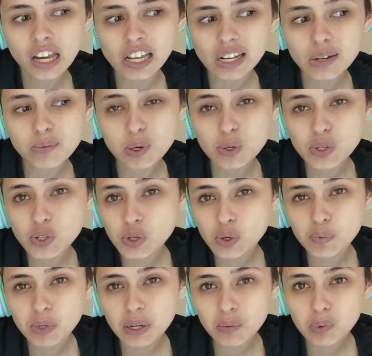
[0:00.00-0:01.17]
and emotional
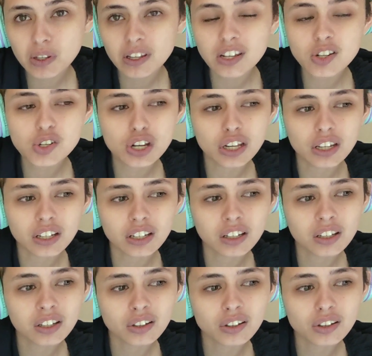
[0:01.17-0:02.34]
manipulation
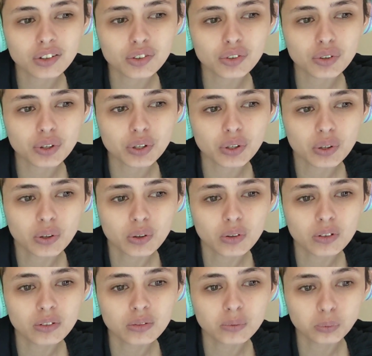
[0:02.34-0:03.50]

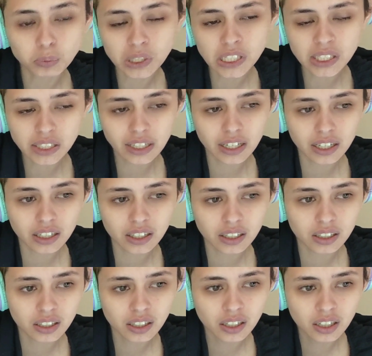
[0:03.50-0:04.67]
through media
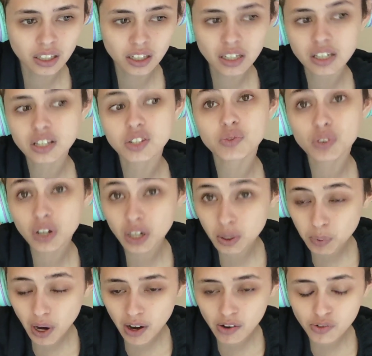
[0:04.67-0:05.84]
is very
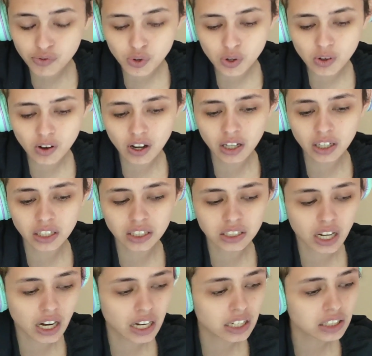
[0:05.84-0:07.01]
powerful and
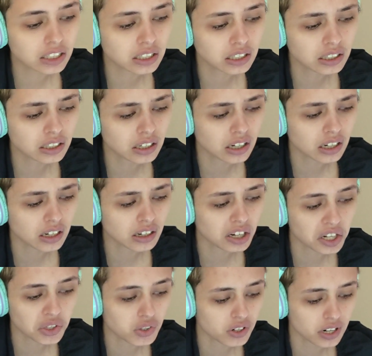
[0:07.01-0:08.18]
highly
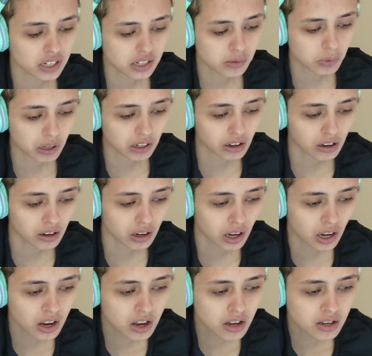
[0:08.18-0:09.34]
underestimated.
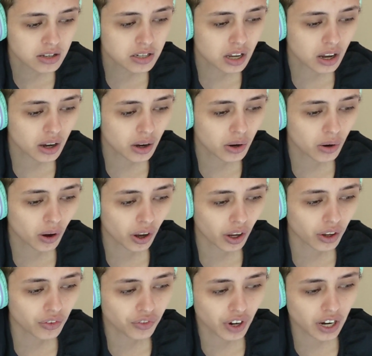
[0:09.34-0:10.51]
So,
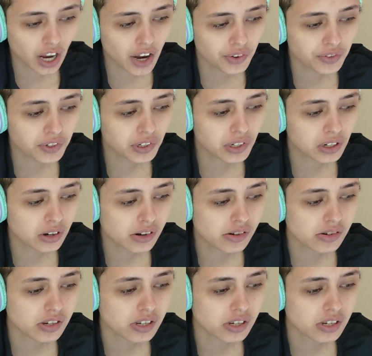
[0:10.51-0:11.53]
if I ever